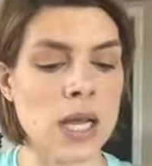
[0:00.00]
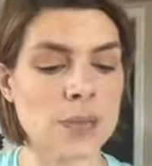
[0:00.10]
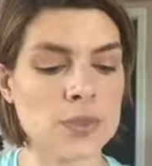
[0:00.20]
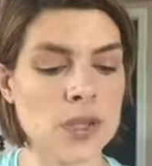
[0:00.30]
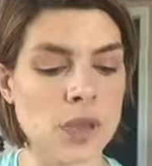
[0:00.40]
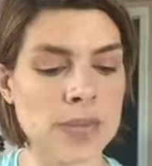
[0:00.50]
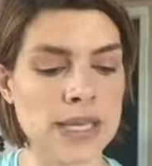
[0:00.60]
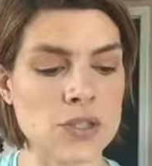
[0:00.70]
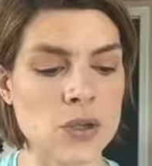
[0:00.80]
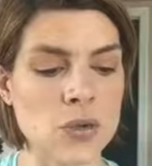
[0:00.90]
Salt
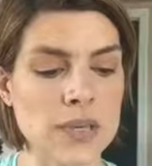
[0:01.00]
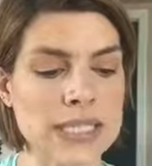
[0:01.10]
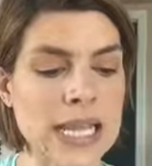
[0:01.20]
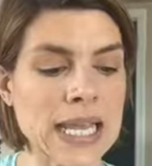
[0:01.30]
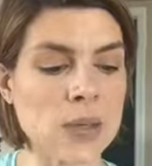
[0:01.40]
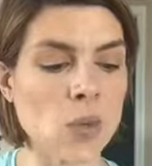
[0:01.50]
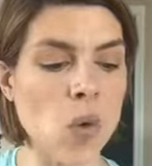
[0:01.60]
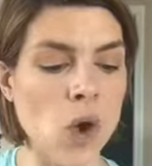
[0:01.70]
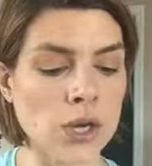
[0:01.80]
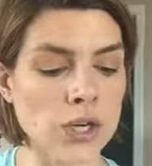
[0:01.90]
makes you retain
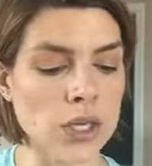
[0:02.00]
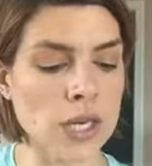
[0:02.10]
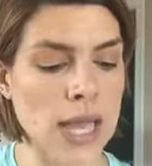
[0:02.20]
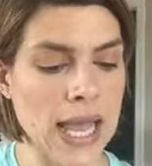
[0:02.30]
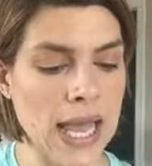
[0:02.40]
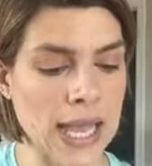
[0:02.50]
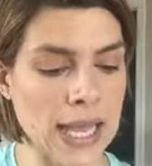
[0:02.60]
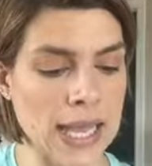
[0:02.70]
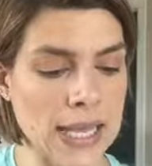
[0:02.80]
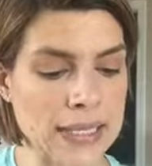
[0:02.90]
water,
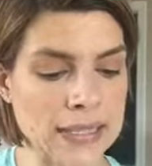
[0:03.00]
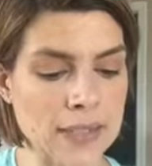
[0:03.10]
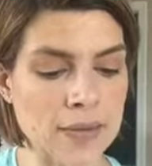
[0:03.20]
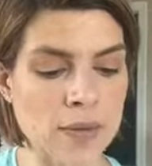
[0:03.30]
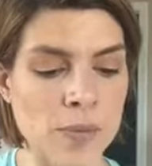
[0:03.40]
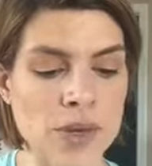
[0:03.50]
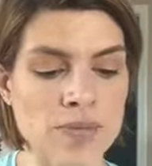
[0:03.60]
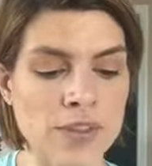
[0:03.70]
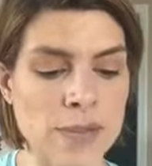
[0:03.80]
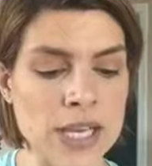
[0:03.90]
and remember,
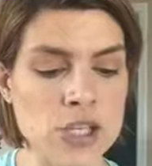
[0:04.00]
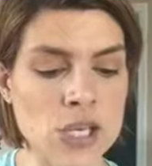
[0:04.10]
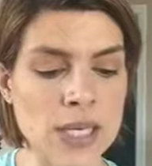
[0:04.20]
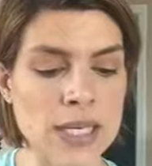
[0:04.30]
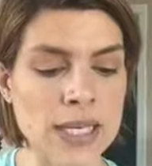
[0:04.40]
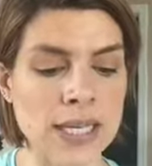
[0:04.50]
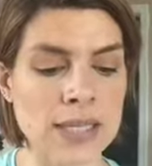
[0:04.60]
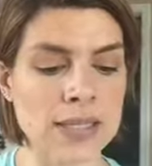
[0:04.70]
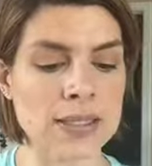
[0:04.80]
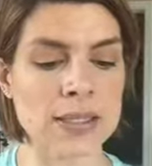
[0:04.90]
inflammation
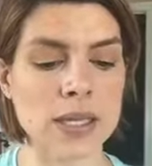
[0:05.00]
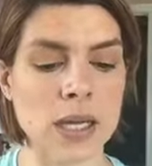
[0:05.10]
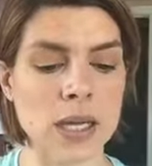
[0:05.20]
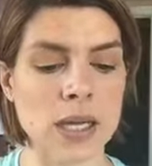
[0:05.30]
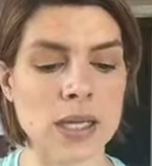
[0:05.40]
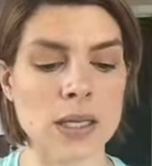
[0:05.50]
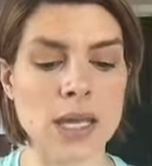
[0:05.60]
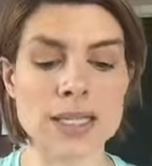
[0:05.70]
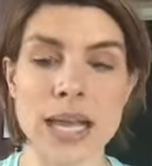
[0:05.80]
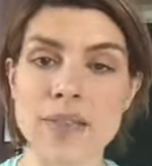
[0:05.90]
is
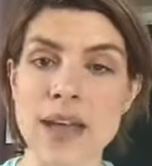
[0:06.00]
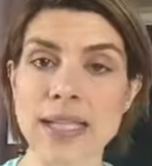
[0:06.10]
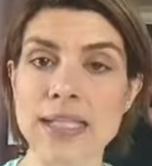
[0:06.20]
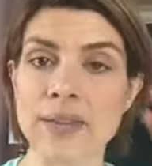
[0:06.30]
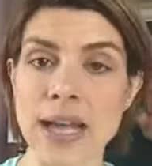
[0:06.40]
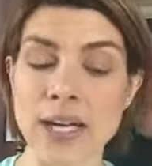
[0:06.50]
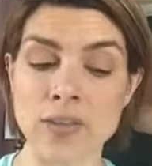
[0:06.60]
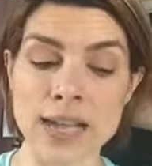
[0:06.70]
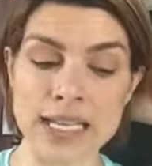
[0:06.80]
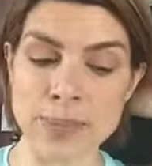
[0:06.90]
a side effect of
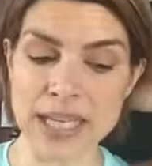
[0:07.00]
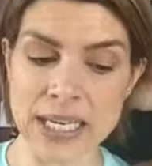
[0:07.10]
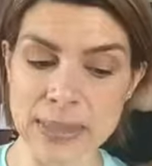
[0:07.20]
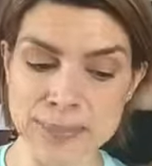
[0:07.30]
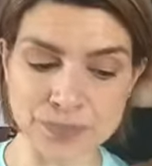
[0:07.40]
aggravated Pitta.